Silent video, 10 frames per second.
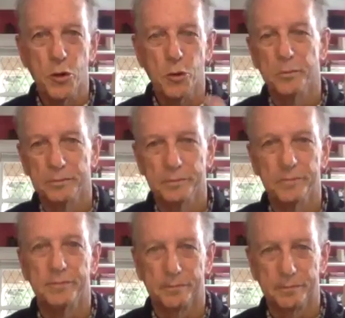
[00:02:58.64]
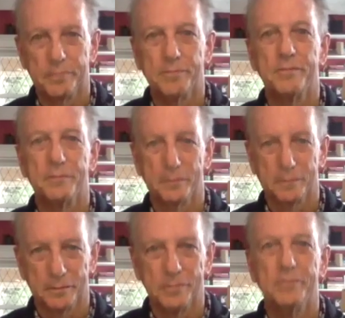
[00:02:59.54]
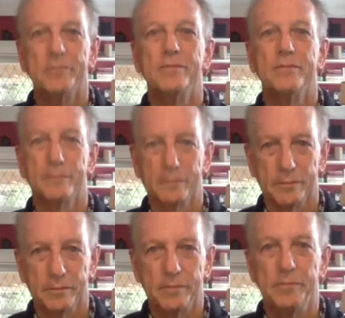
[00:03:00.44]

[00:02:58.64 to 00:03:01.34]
So you, us, all of